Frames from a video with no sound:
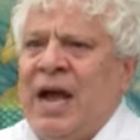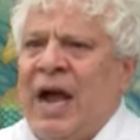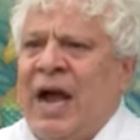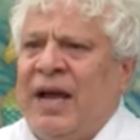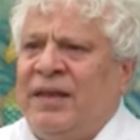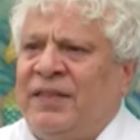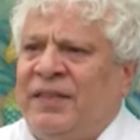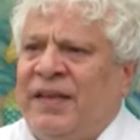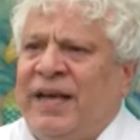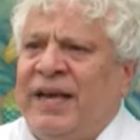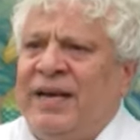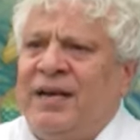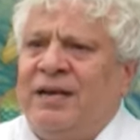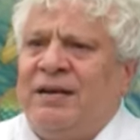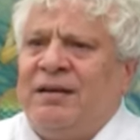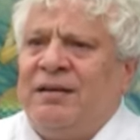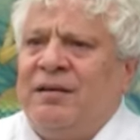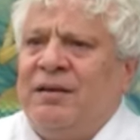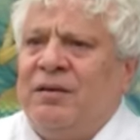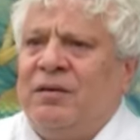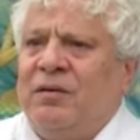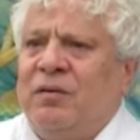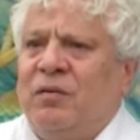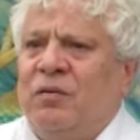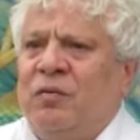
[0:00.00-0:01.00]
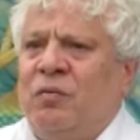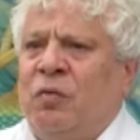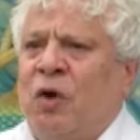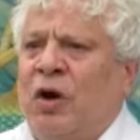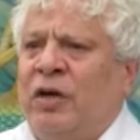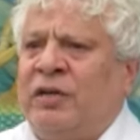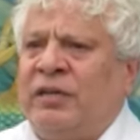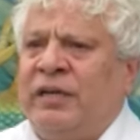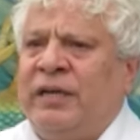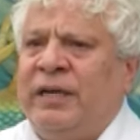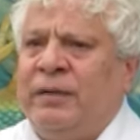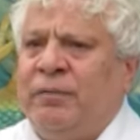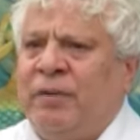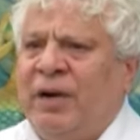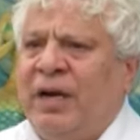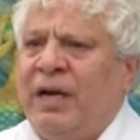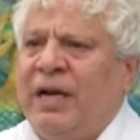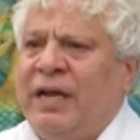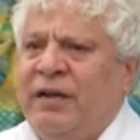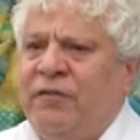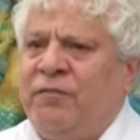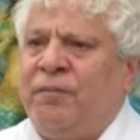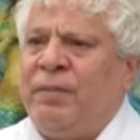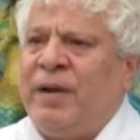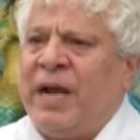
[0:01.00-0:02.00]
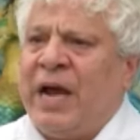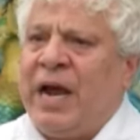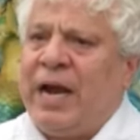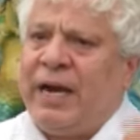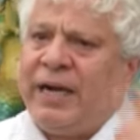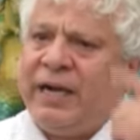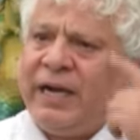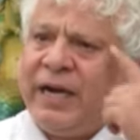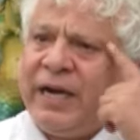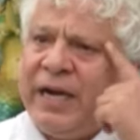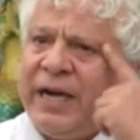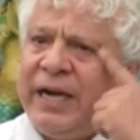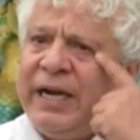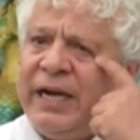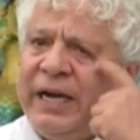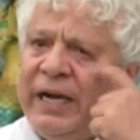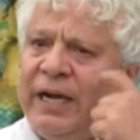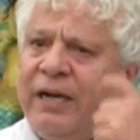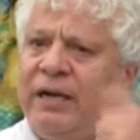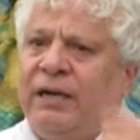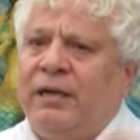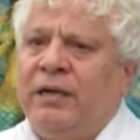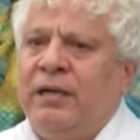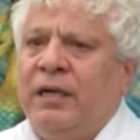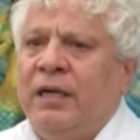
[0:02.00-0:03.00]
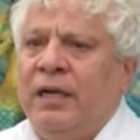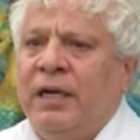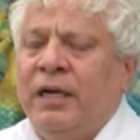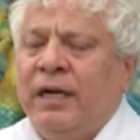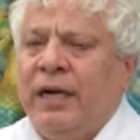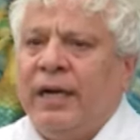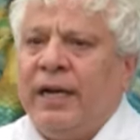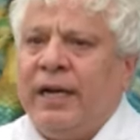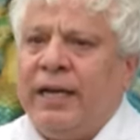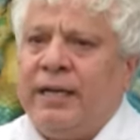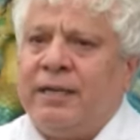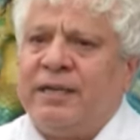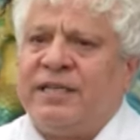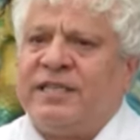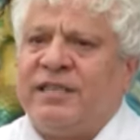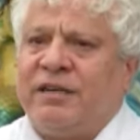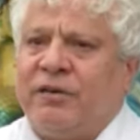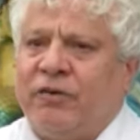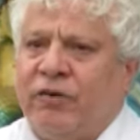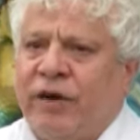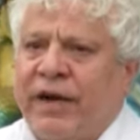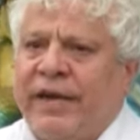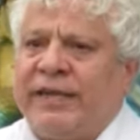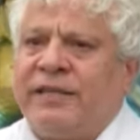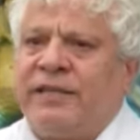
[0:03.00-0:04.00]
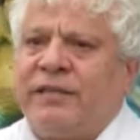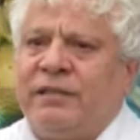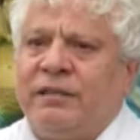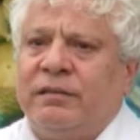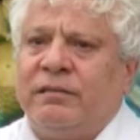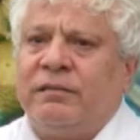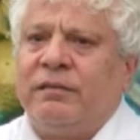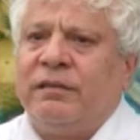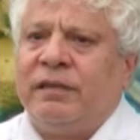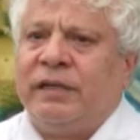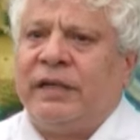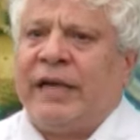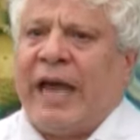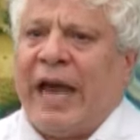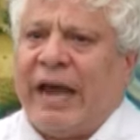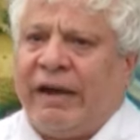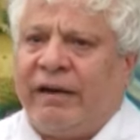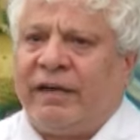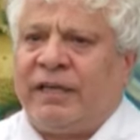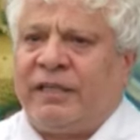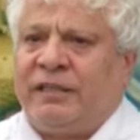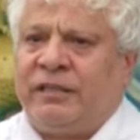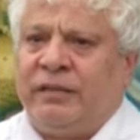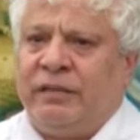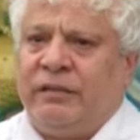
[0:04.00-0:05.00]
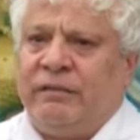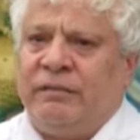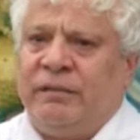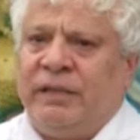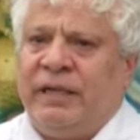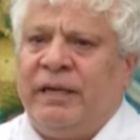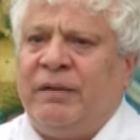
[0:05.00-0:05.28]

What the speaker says: I think what he will leave behind in India is great character.